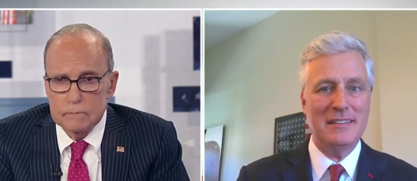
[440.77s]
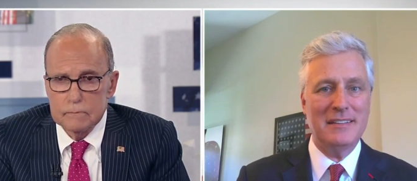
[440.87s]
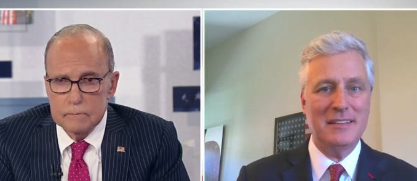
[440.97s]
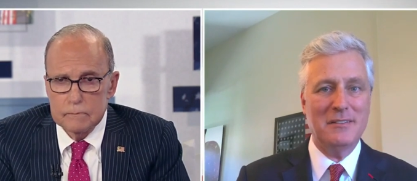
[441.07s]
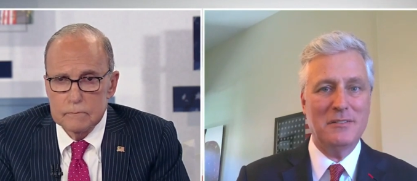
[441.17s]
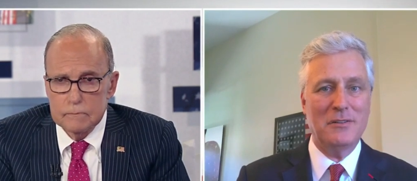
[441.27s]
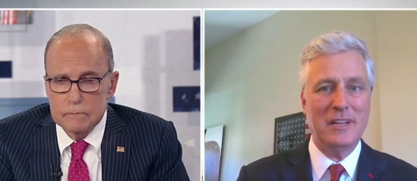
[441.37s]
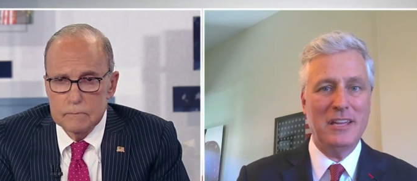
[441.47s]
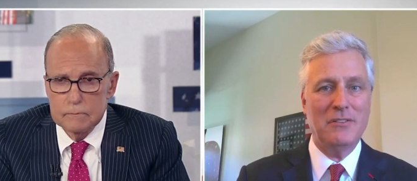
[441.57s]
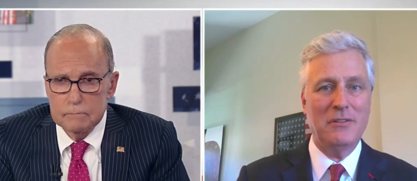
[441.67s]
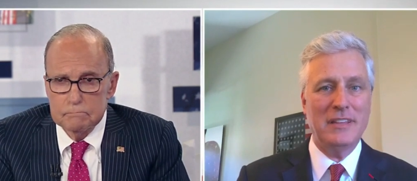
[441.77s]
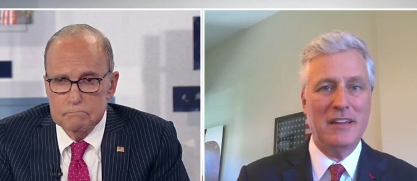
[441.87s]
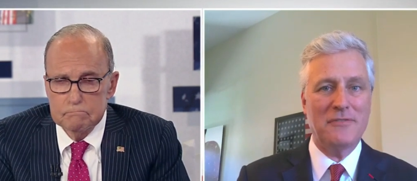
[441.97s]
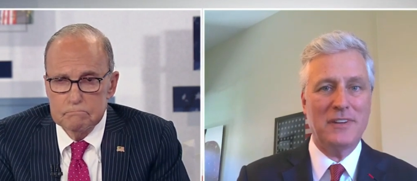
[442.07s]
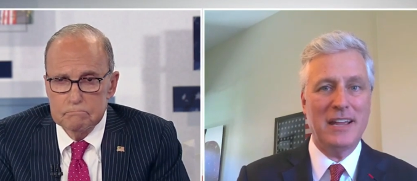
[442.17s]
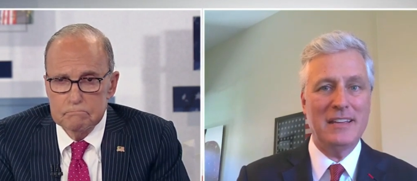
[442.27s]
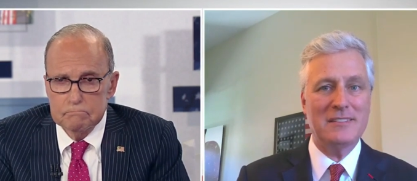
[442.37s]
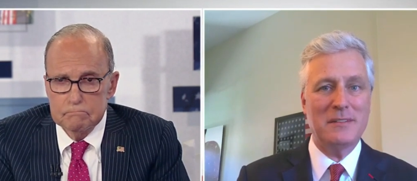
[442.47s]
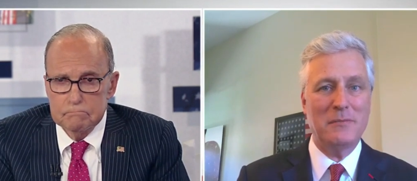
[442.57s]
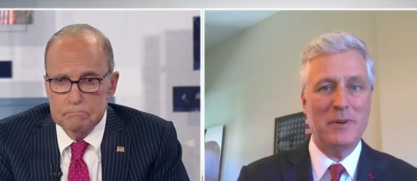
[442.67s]
Speaker 1: You know, he coined that
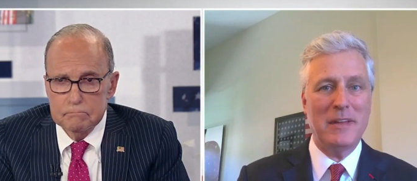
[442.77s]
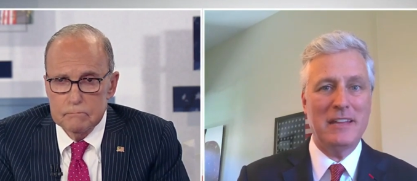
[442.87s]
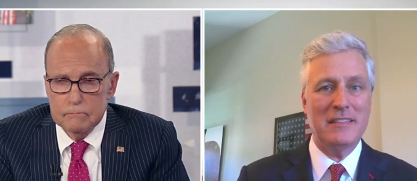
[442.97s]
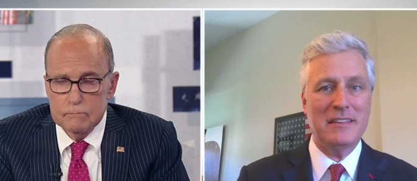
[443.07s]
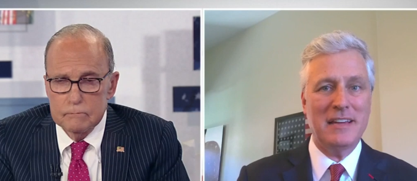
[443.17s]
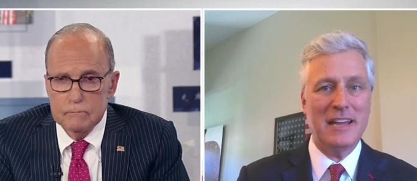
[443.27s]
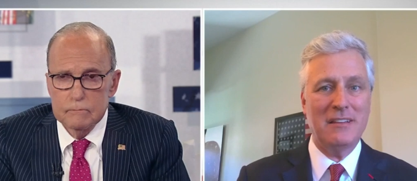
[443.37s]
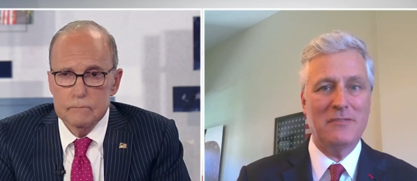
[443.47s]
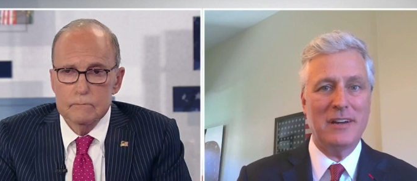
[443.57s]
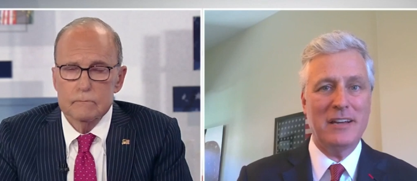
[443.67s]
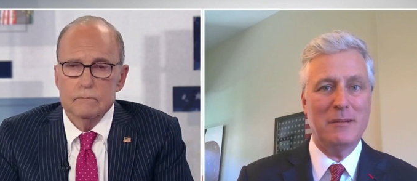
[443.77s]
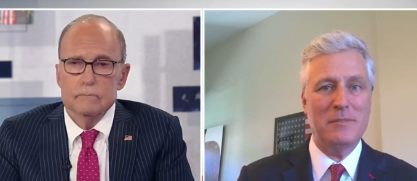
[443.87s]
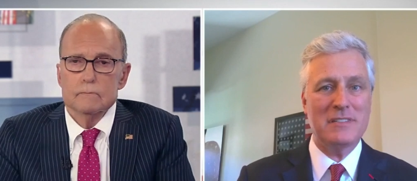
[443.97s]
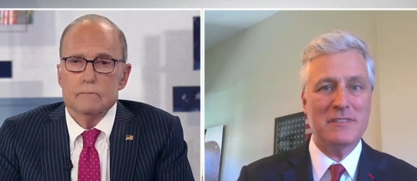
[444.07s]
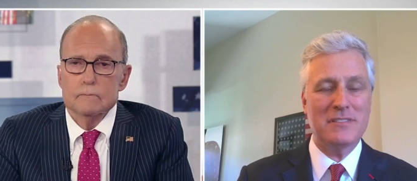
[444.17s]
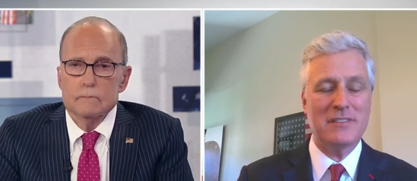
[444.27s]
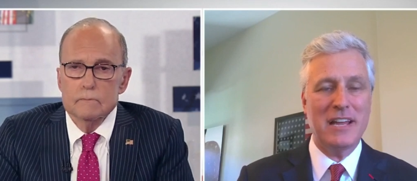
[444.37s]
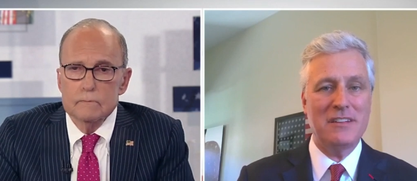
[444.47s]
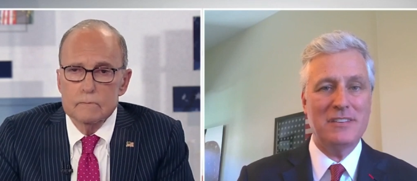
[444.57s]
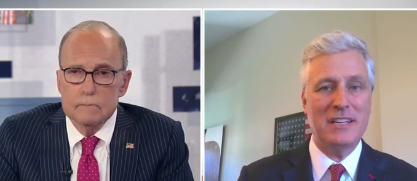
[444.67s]
phrase. We made it the title of our Indo-Pacific
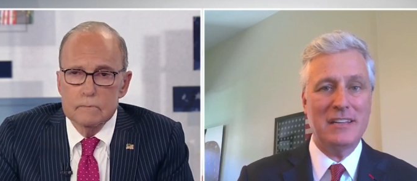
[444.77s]
strategy.